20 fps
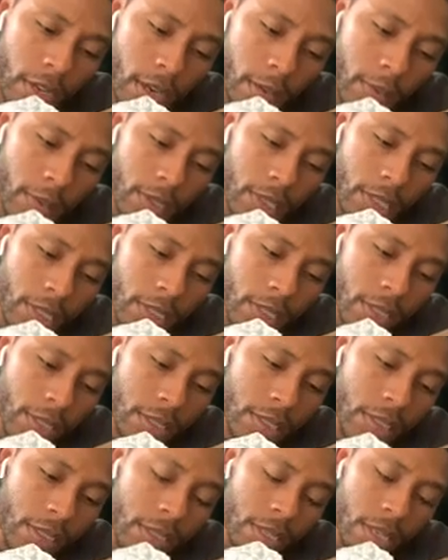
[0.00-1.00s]

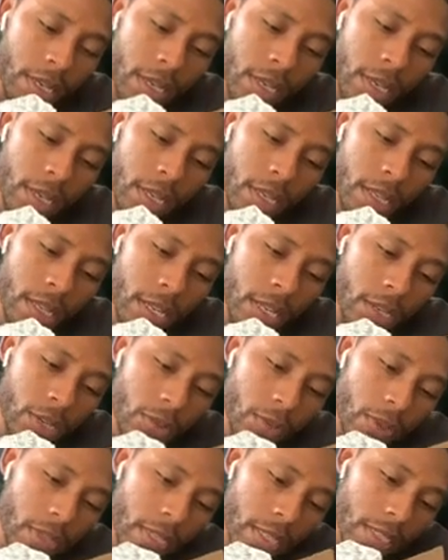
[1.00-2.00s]
competitions that do
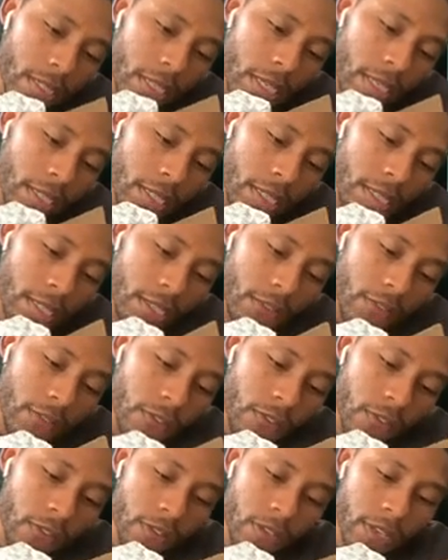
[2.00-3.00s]
things like this.
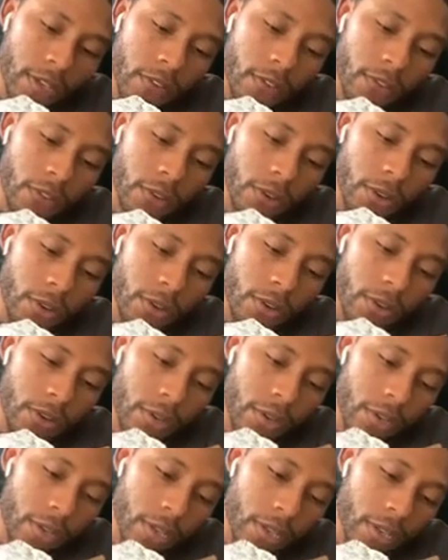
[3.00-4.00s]
If your
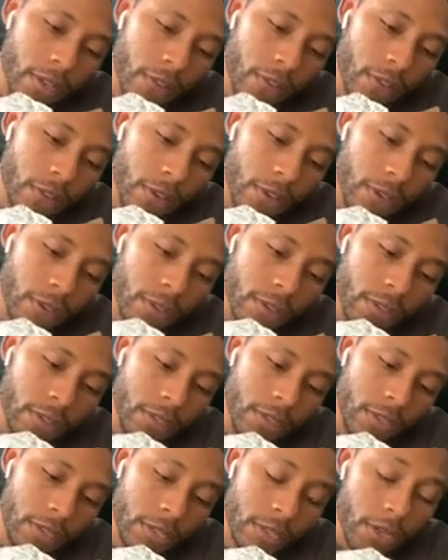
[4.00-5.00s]

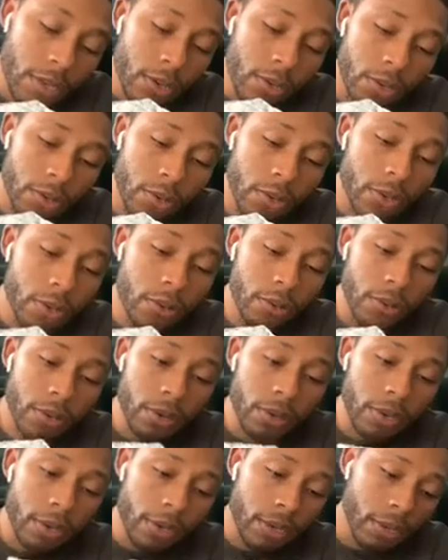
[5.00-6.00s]
son or
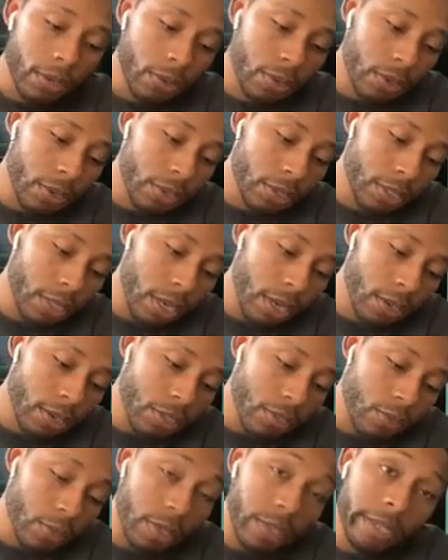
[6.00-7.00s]
daughter or your child
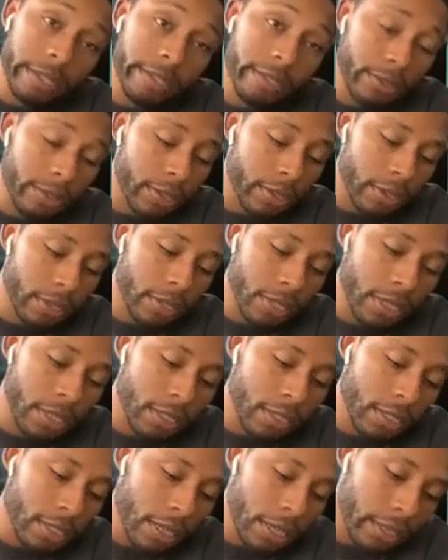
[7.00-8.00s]
is really into it, there are
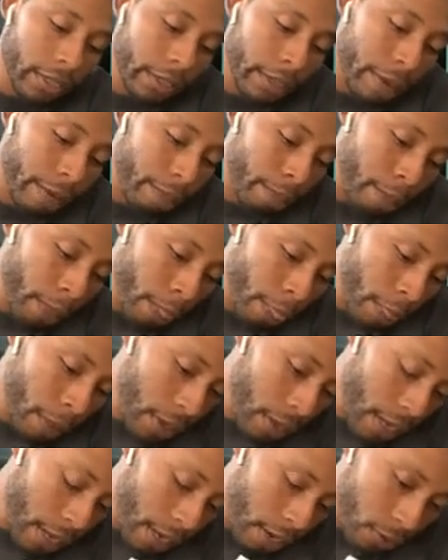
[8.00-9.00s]
things like that
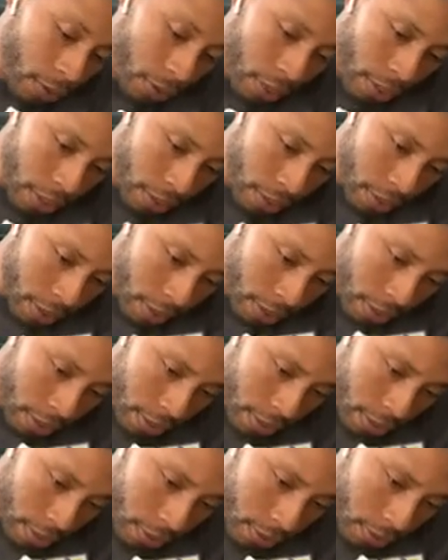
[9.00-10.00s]
out there.
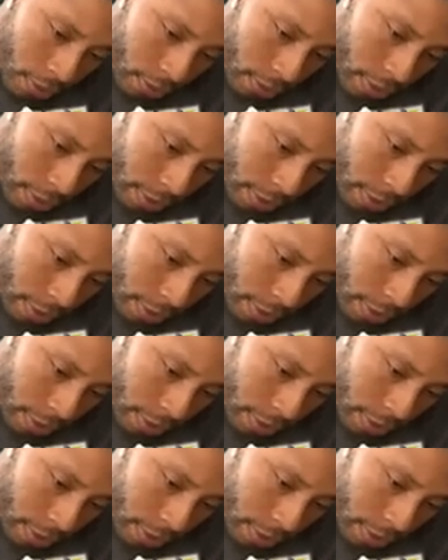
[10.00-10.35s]
I know